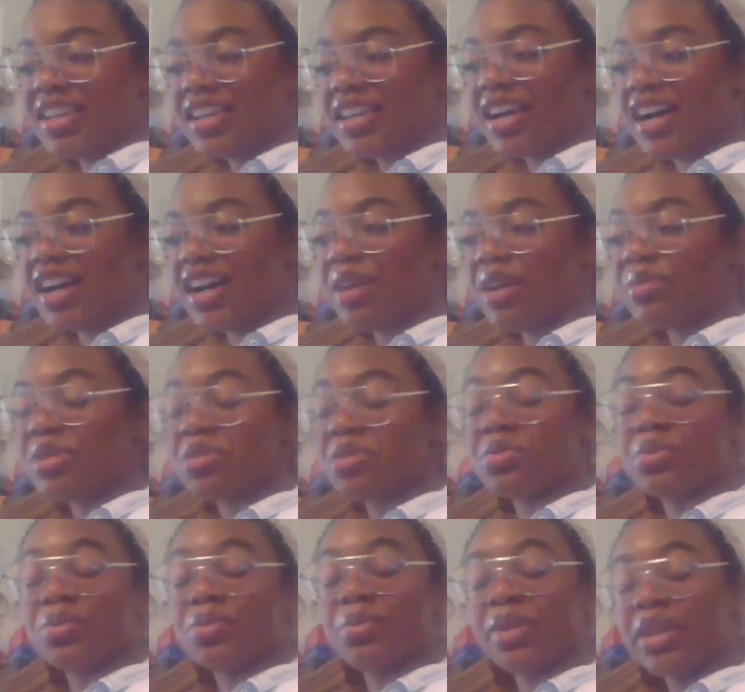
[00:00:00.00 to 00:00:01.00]
This
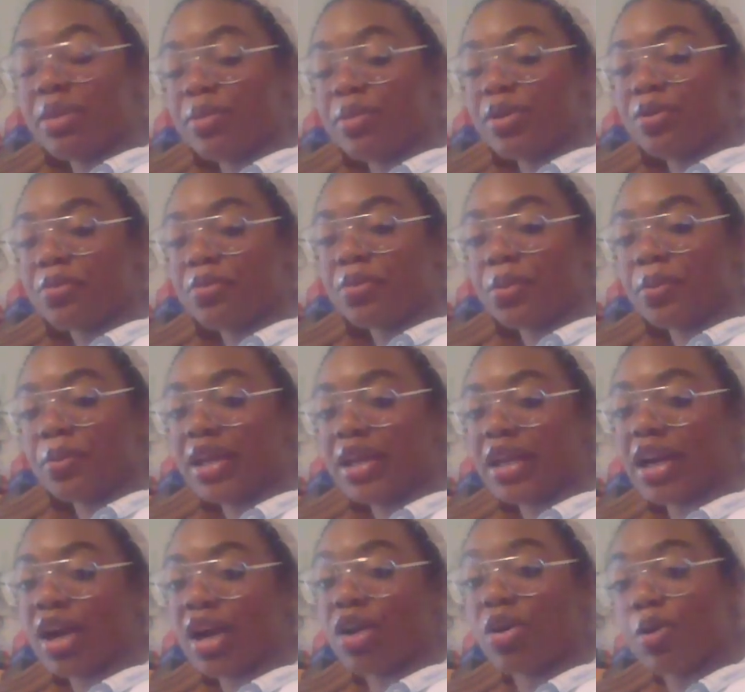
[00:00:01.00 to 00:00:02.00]
was a really beautiful
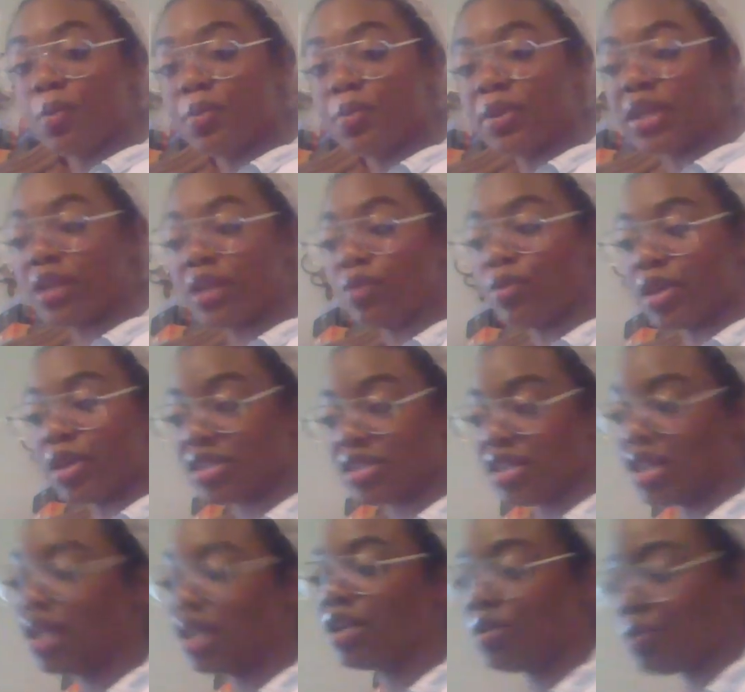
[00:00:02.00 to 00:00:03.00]
reading. I hope it
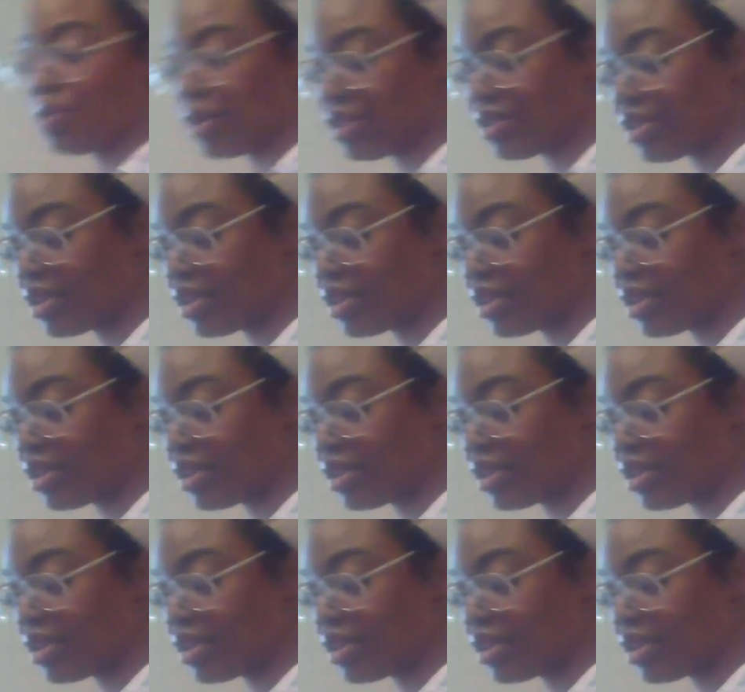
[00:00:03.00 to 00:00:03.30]
resonated with